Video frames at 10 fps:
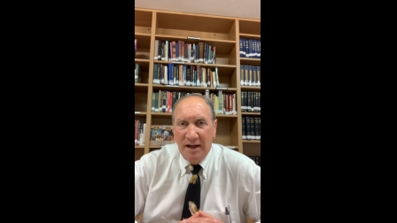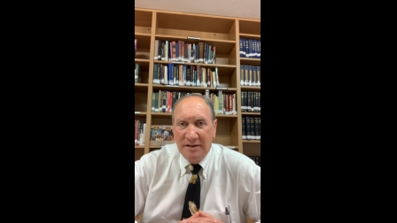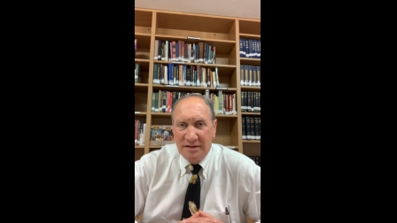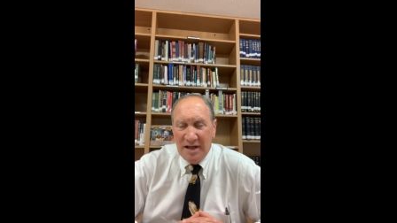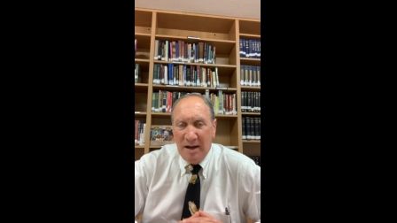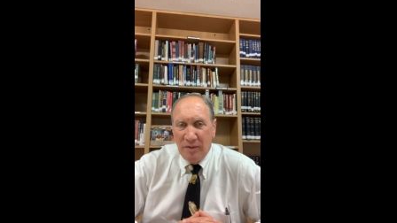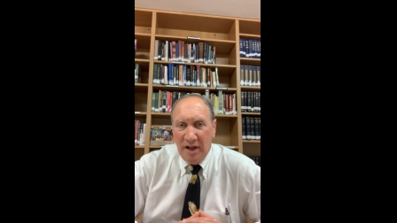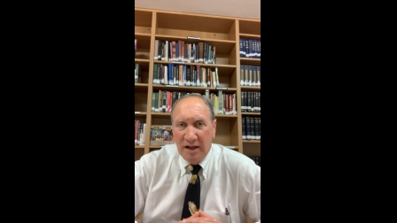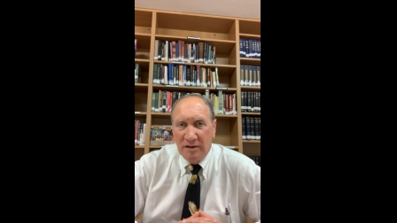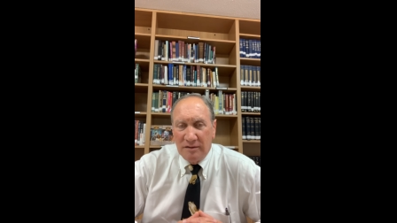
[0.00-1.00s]
at the
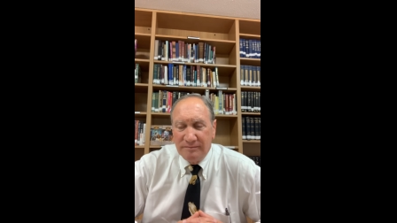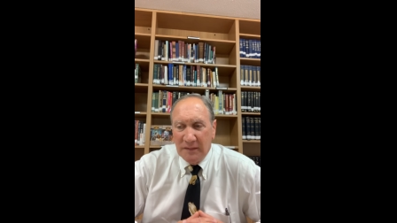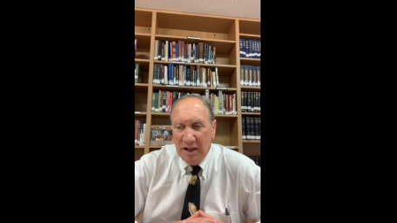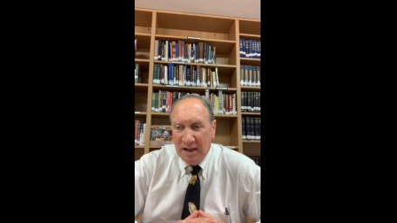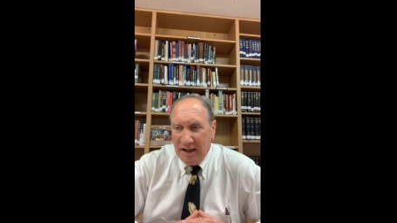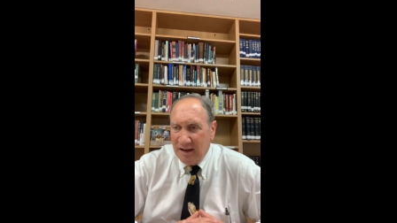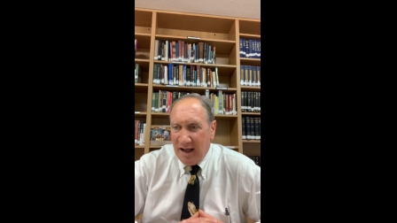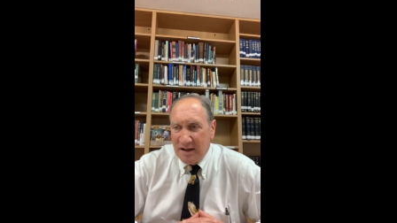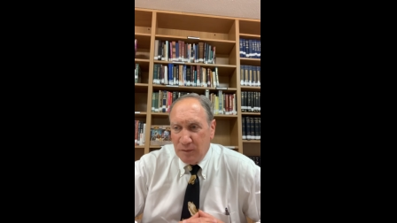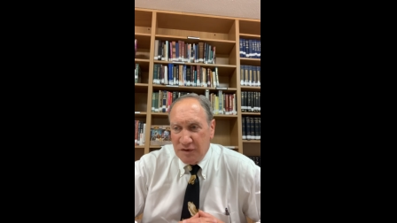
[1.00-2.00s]
tabernacle.
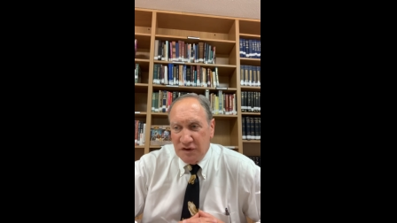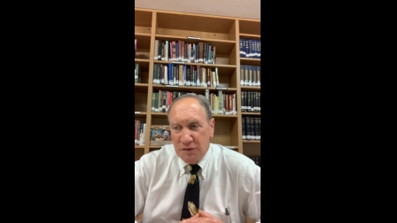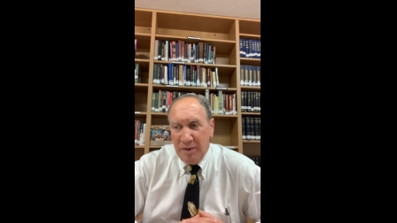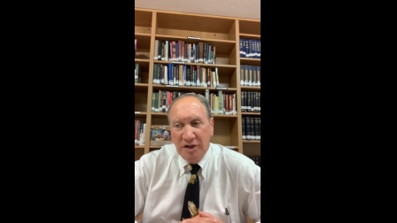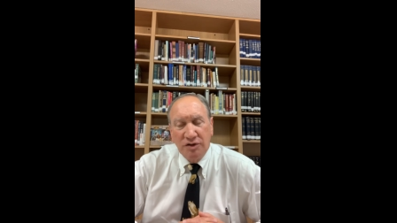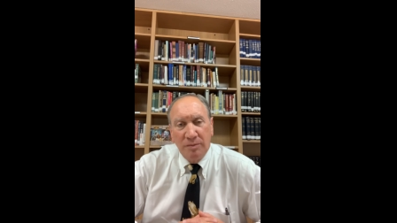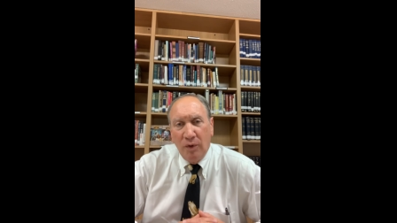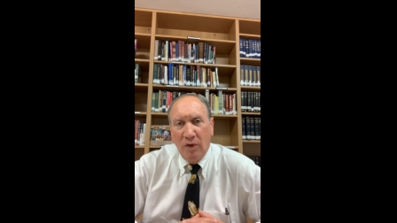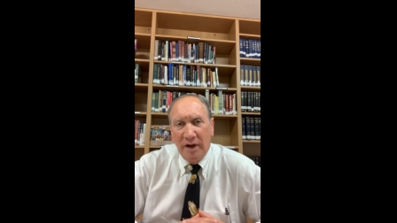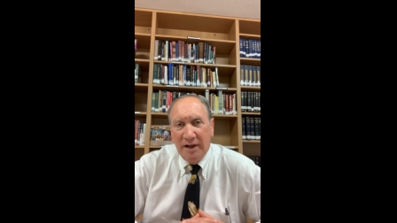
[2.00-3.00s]
Eli was a special
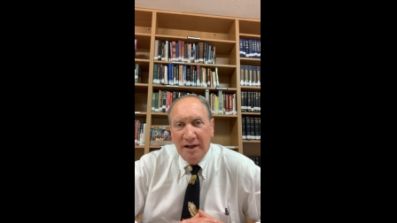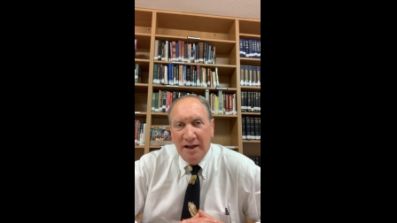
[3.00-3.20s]
boy,